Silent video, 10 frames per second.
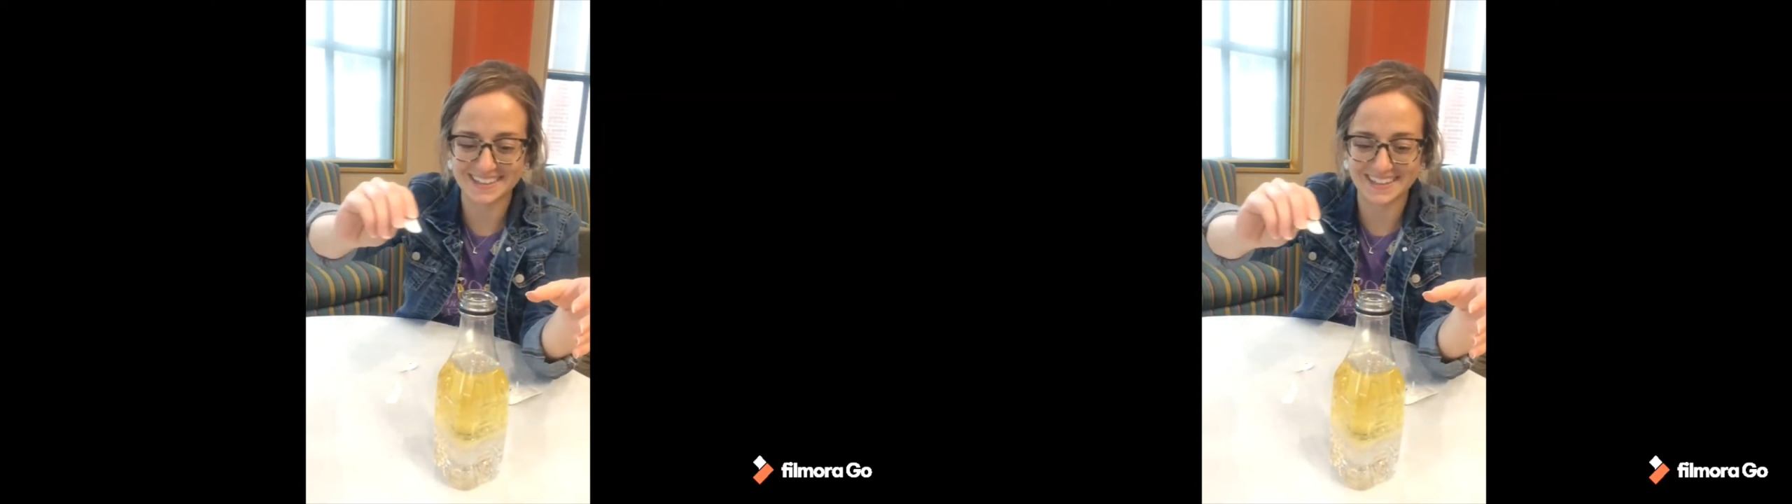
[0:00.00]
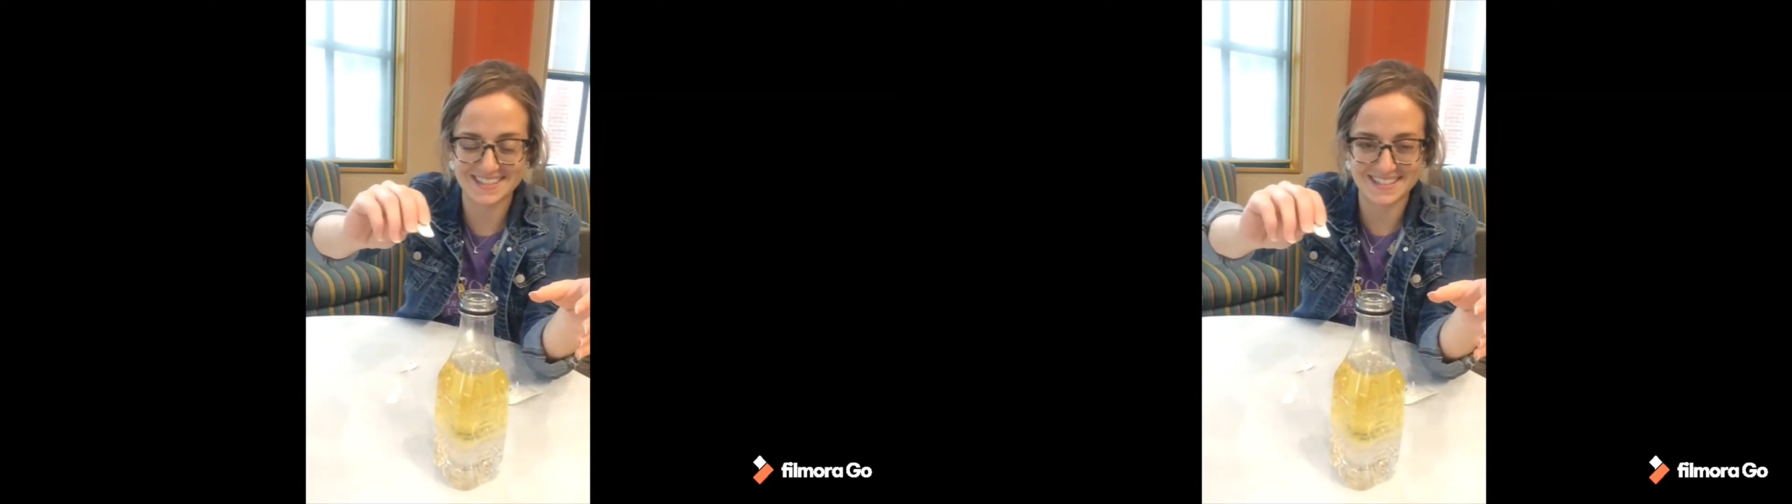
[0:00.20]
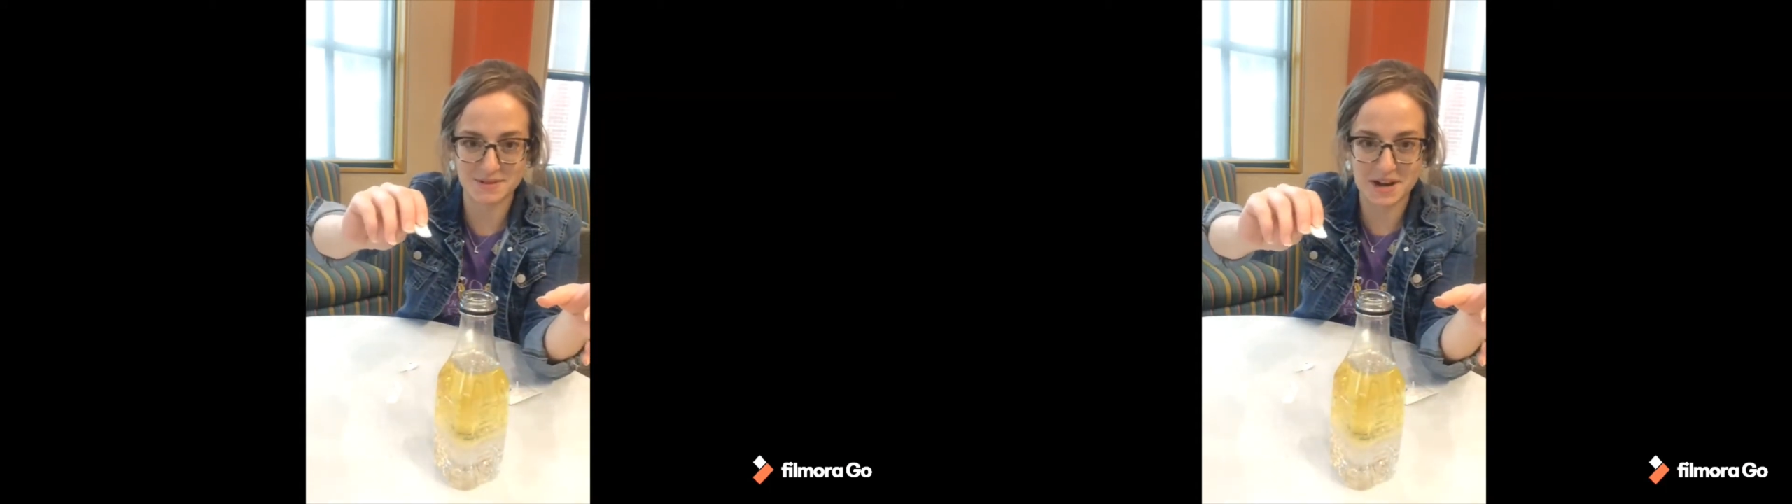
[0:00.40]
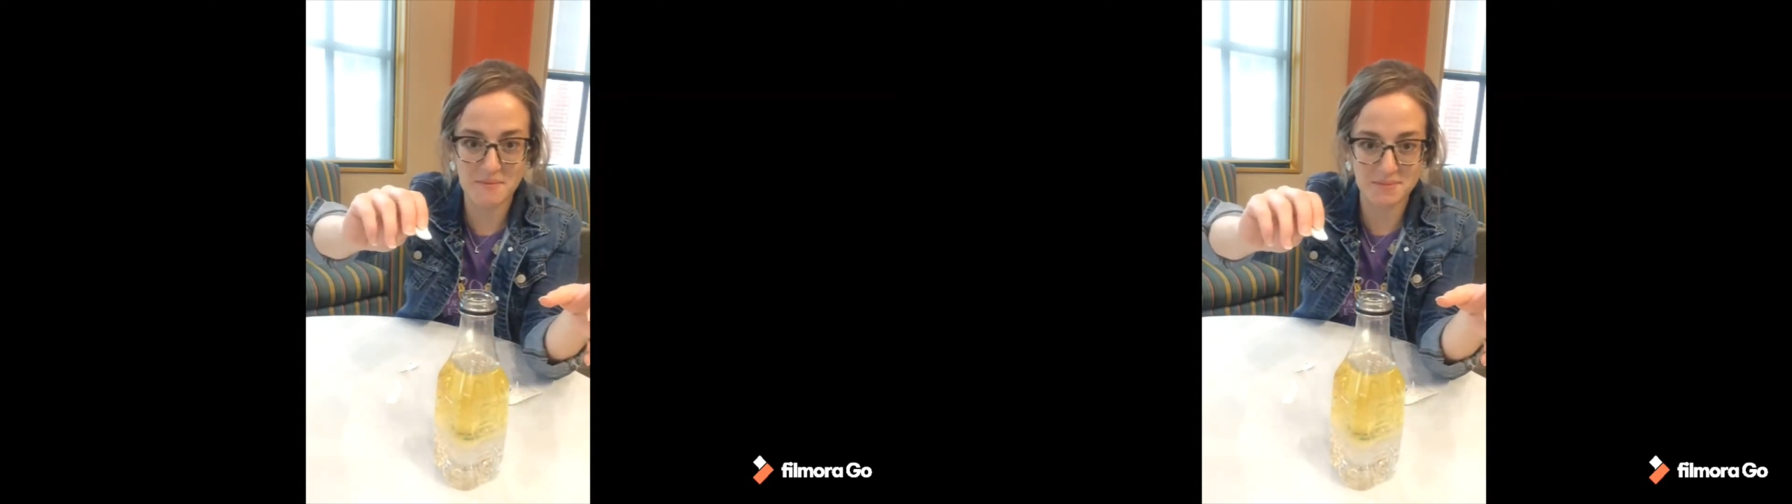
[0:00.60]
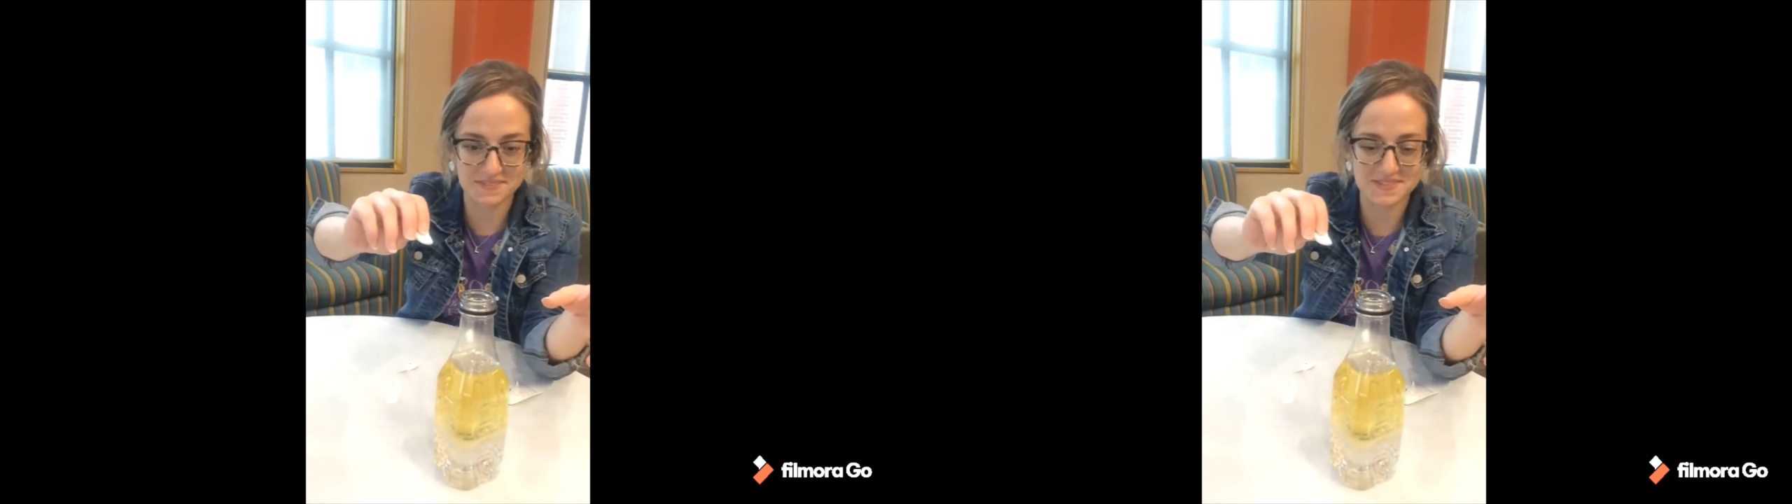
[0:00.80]
and see what
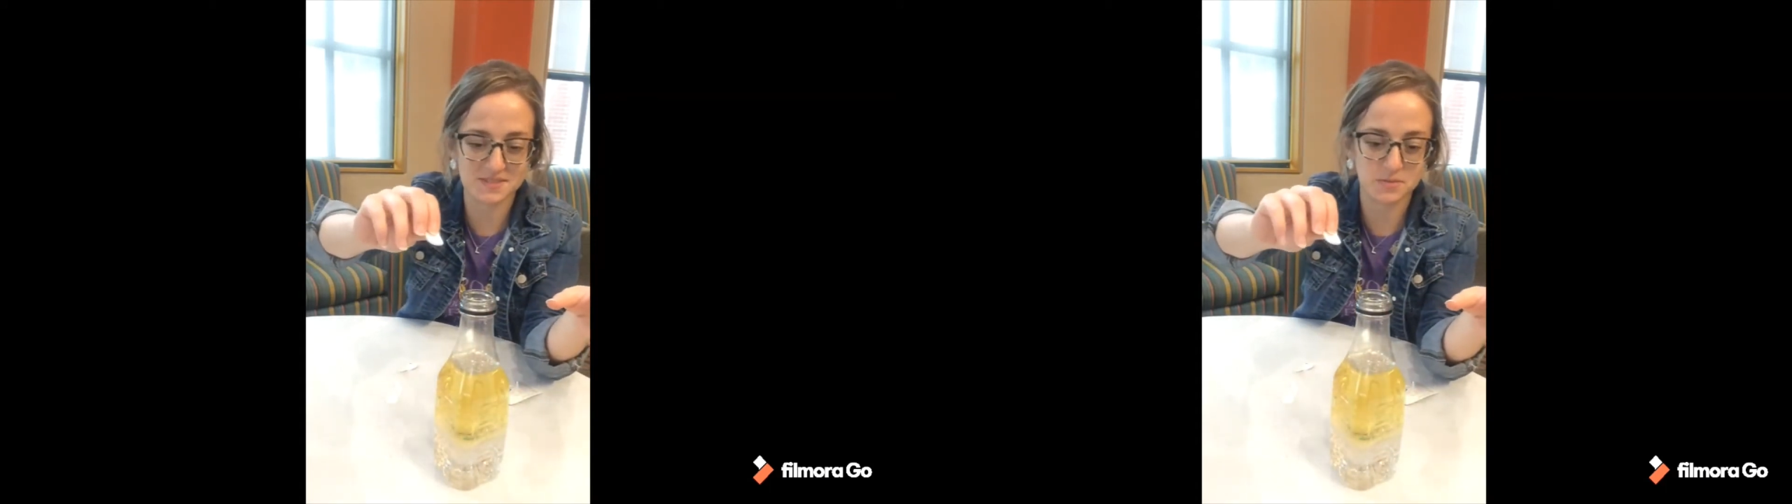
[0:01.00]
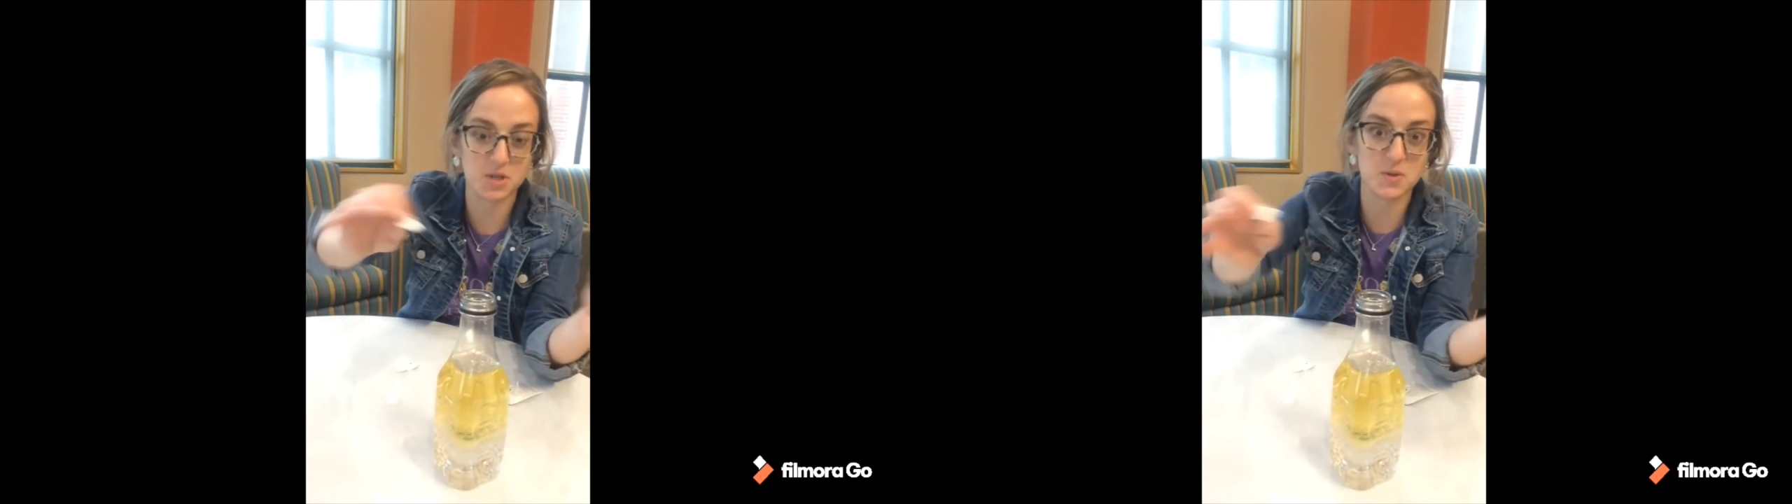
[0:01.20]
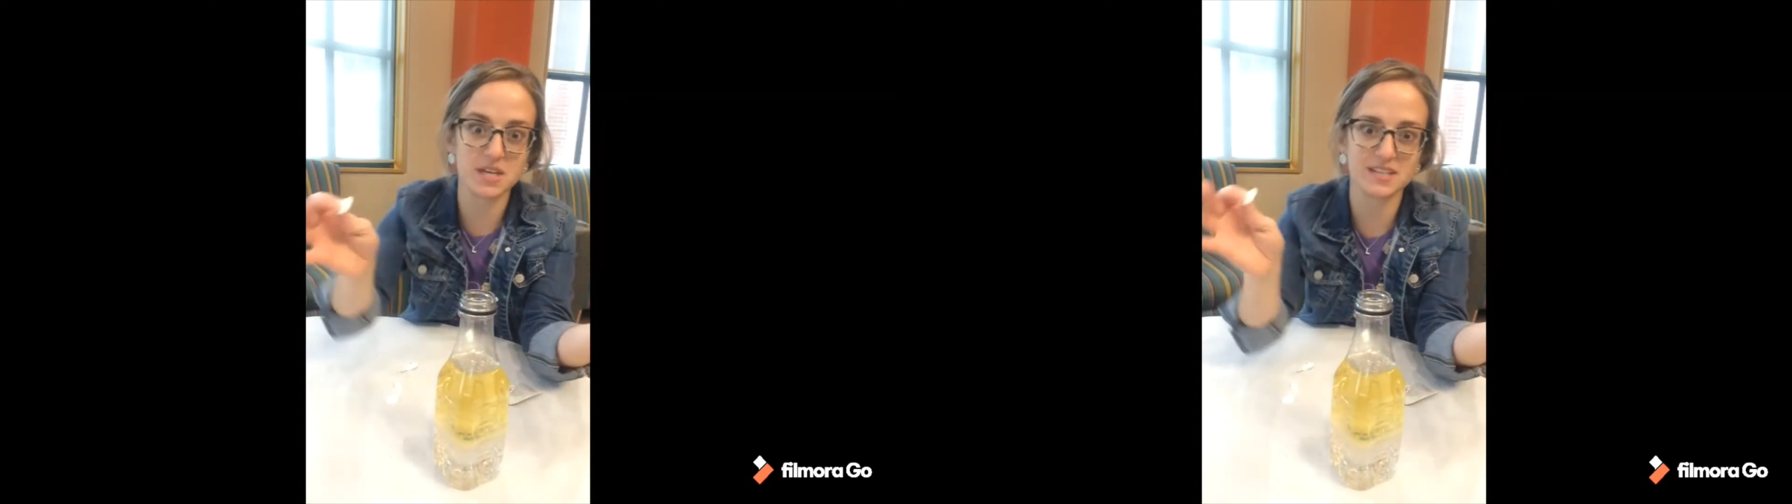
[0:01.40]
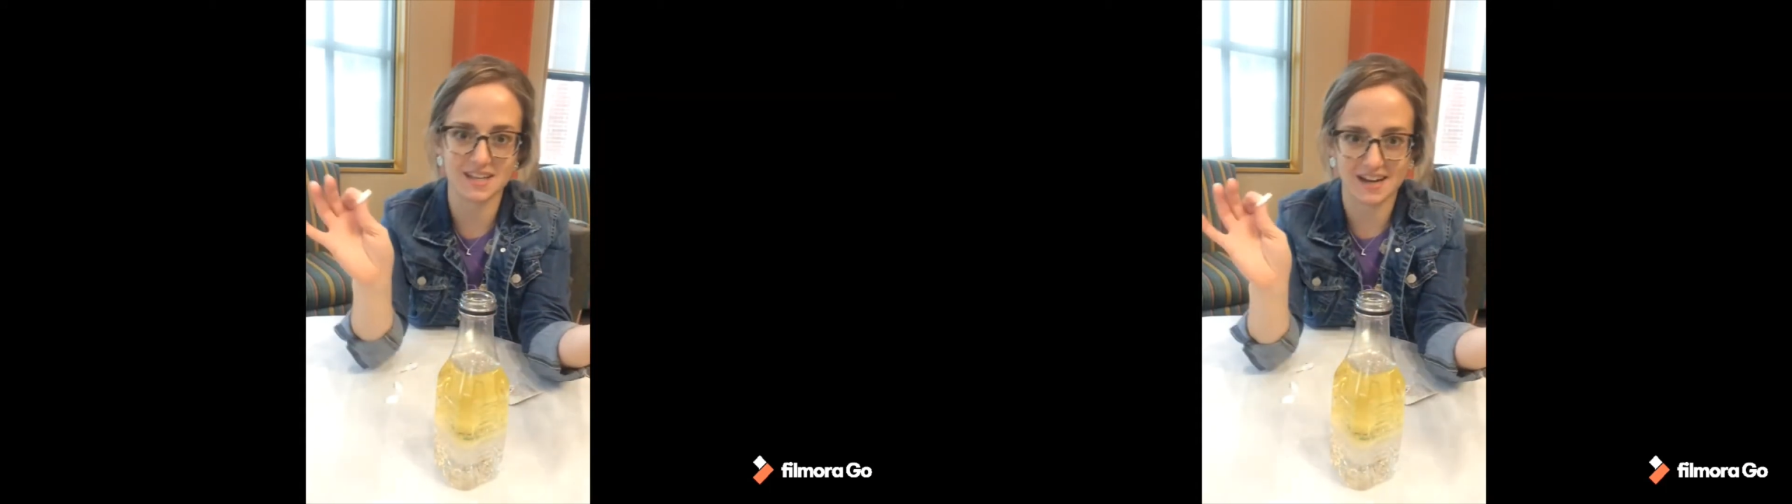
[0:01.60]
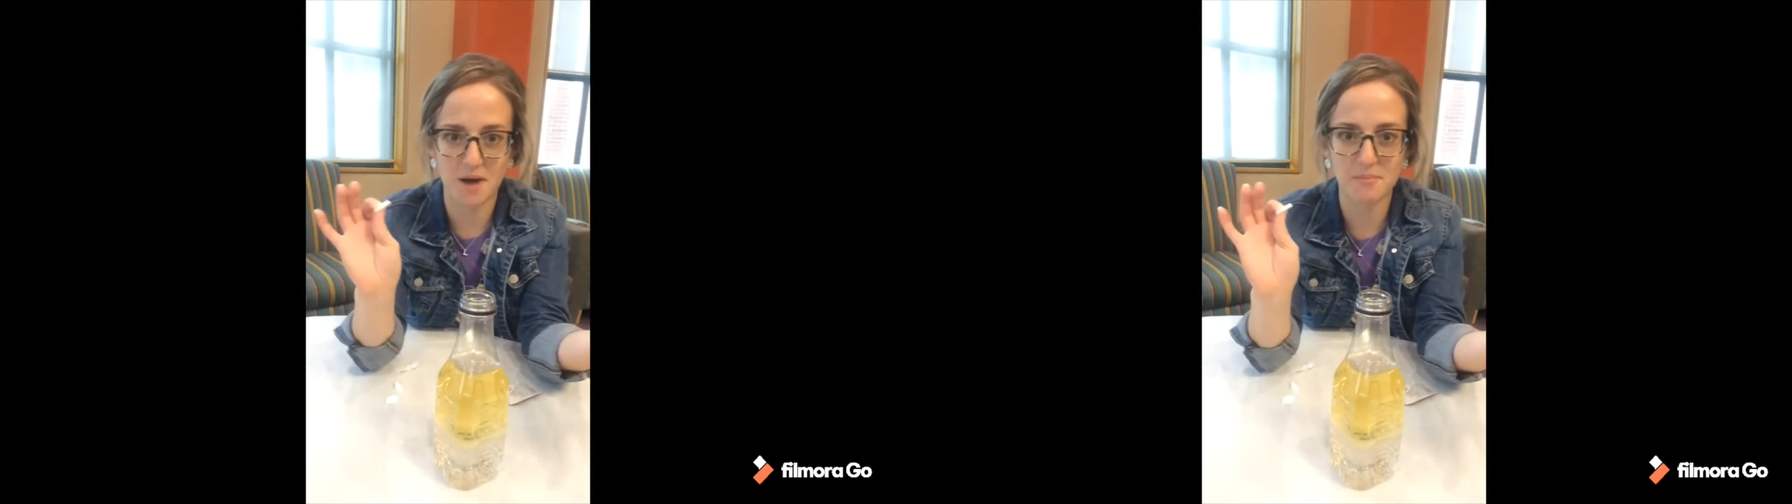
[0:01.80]
happens. What do you think is
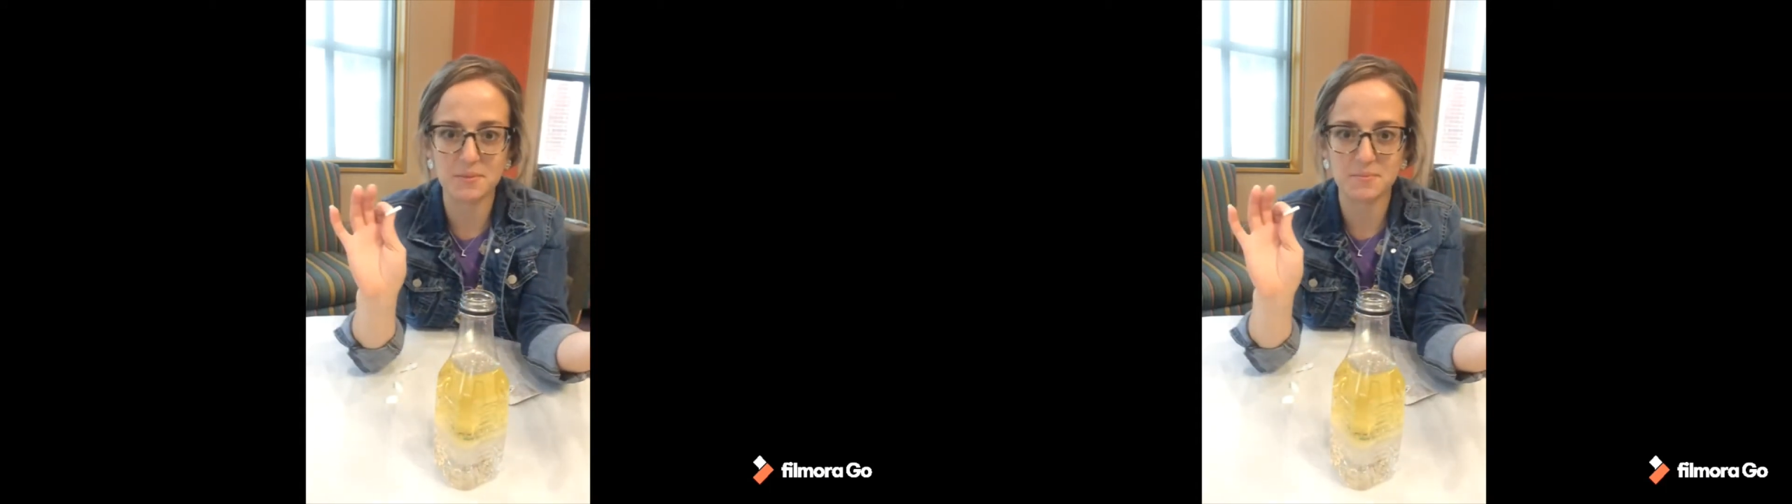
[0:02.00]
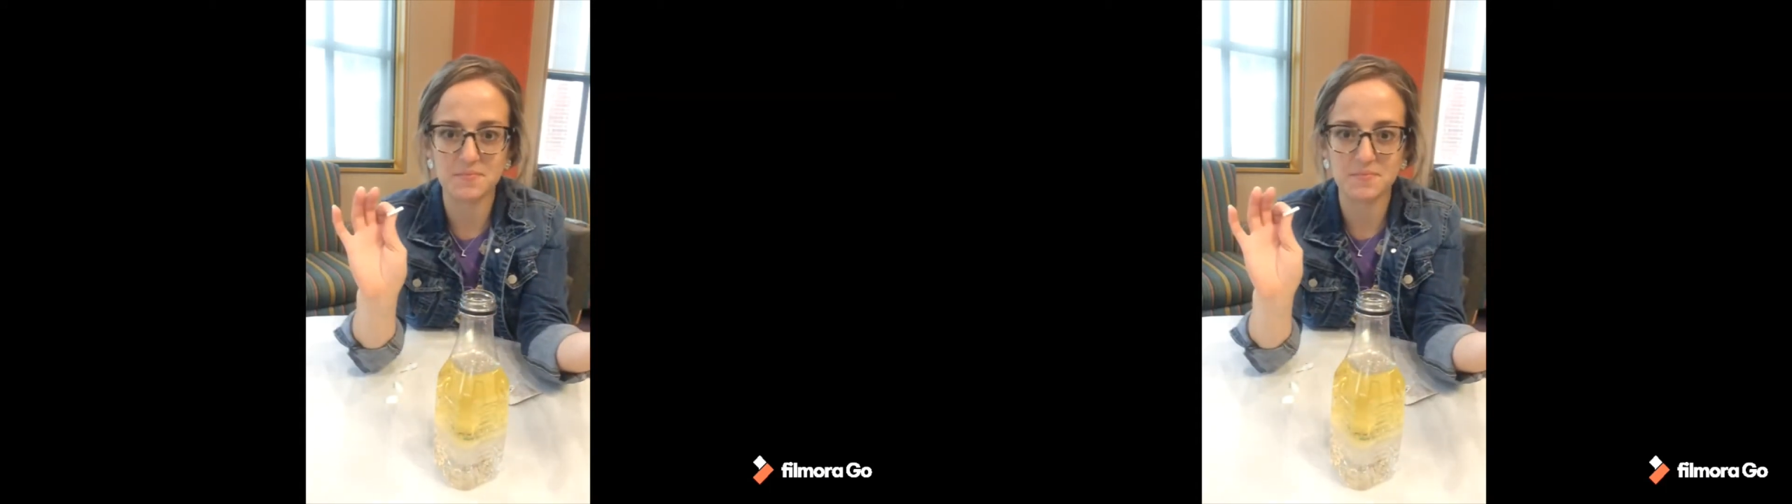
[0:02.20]
going to happen?